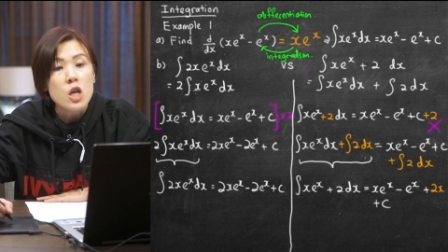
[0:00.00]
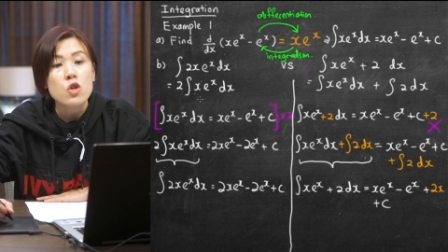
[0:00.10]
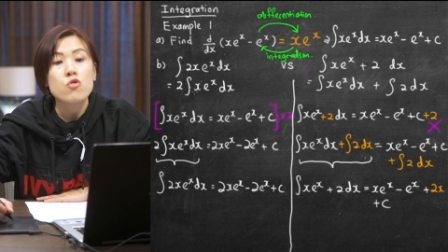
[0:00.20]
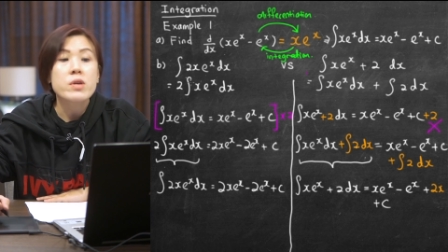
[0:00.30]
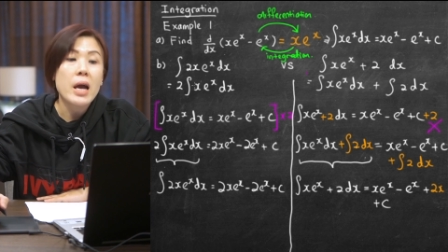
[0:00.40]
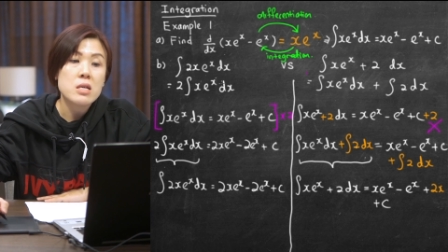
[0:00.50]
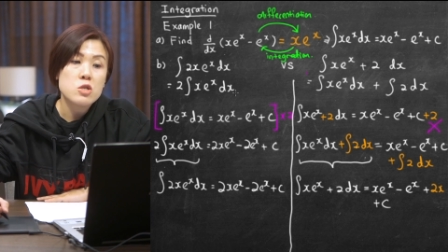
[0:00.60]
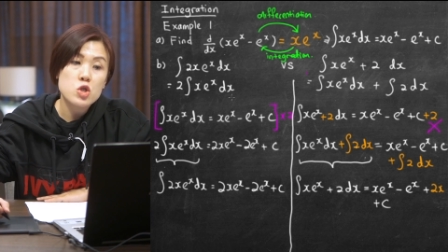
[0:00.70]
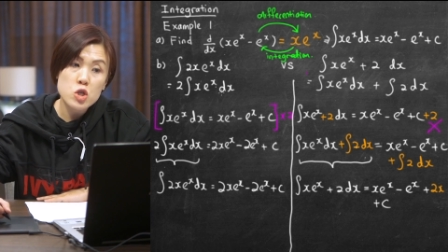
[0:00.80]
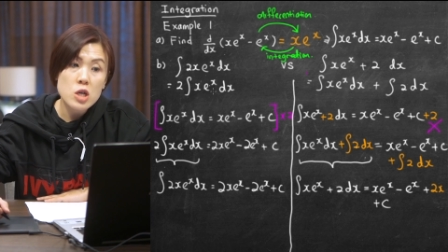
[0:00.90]
you can
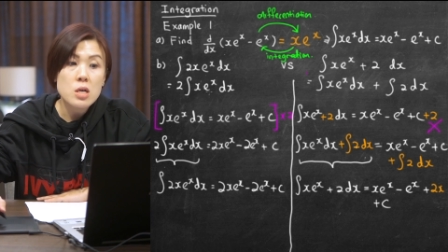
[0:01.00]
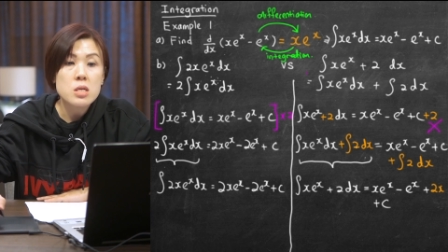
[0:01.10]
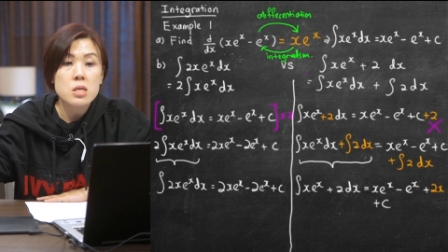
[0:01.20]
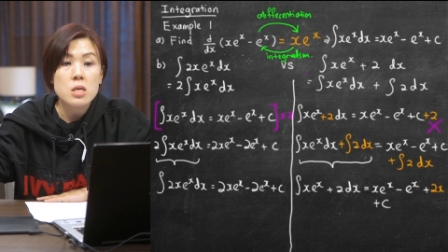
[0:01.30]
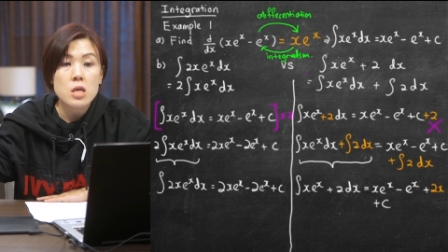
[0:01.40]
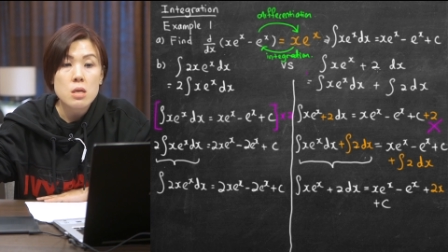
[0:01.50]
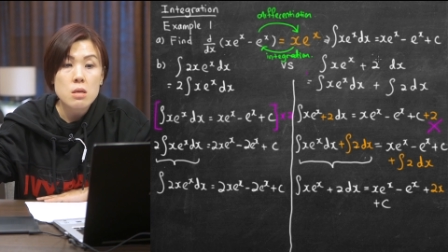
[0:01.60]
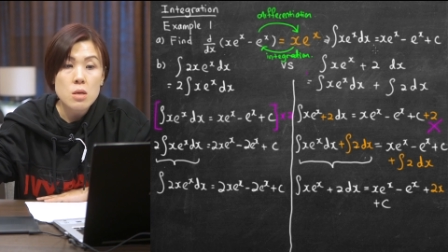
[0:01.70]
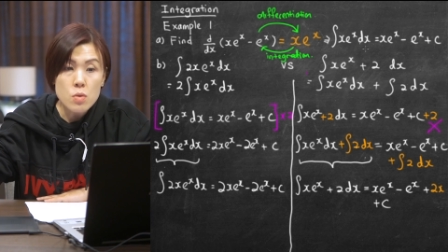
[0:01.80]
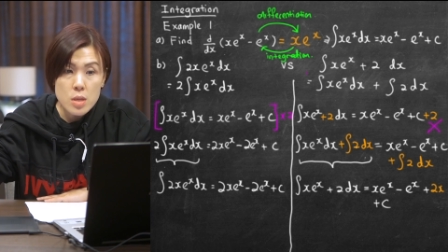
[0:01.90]
just
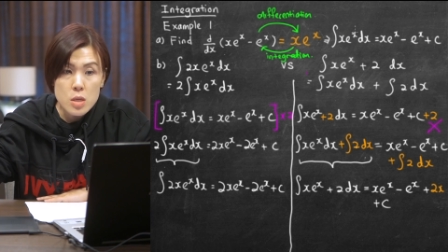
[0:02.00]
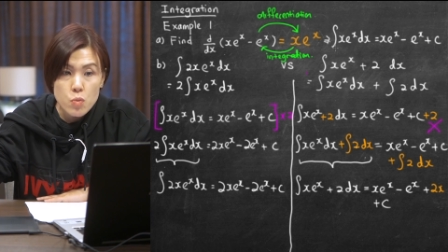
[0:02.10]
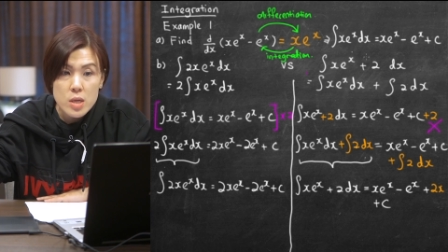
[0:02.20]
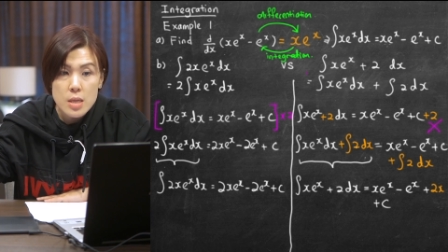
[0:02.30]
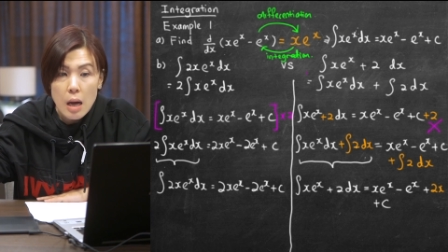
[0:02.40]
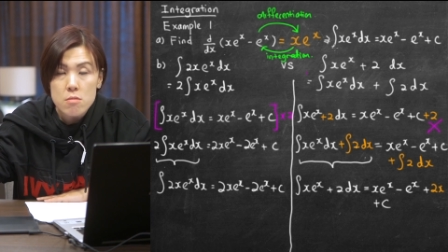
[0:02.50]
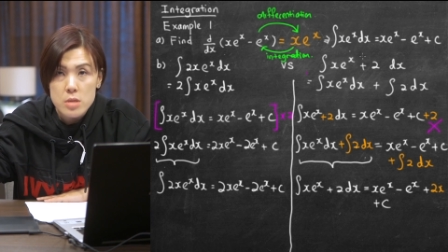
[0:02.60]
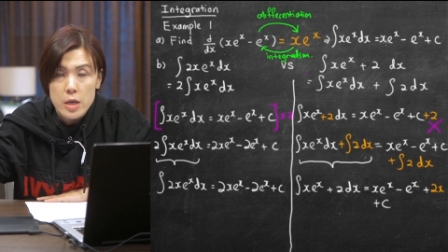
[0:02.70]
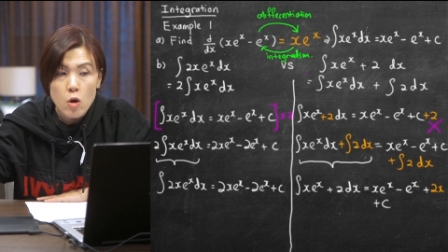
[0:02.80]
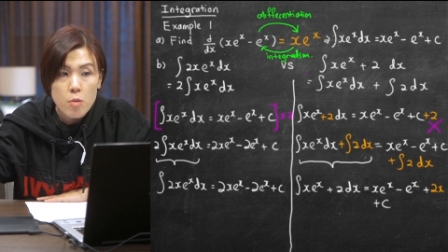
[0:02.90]
use this result
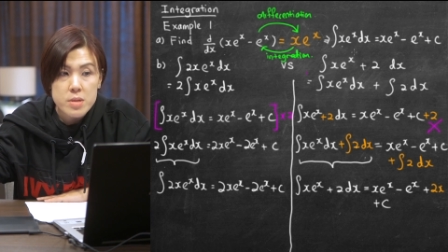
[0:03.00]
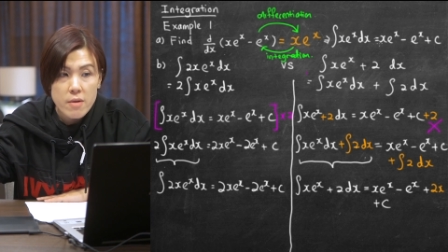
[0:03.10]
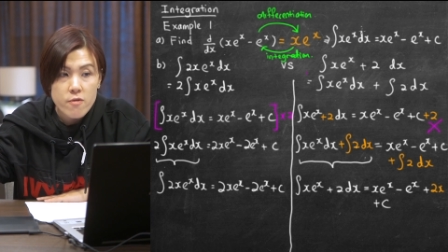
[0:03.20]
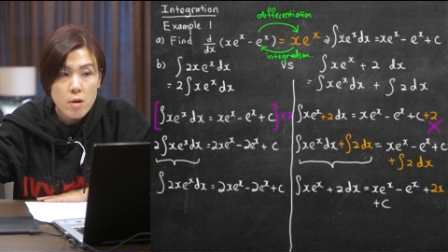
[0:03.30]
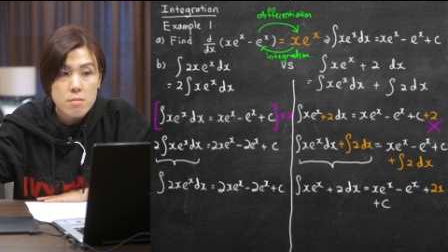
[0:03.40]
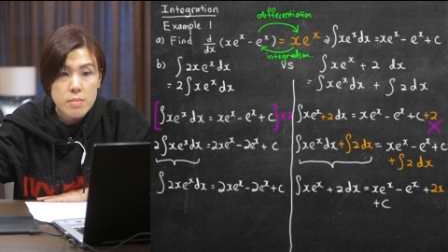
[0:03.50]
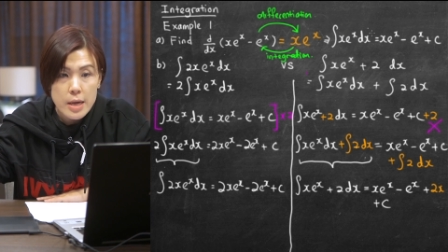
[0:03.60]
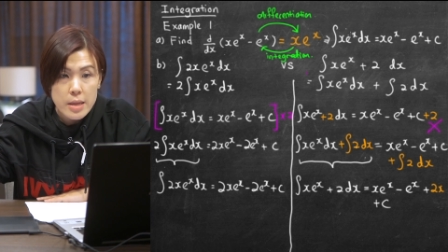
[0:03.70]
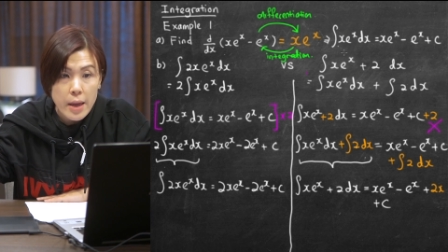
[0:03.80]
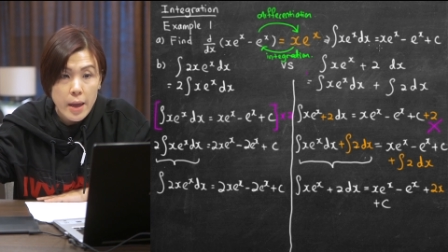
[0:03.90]
that you obtain from part
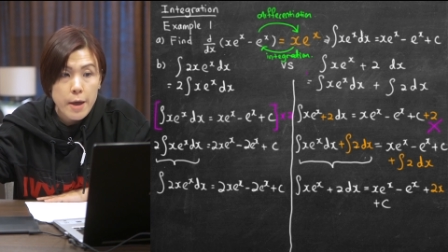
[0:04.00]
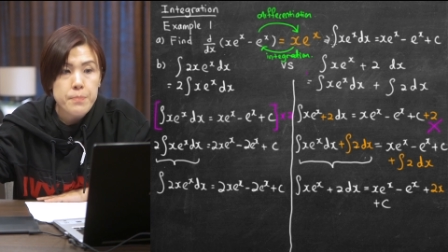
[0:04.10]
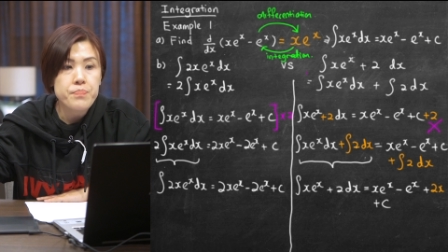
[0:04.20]
A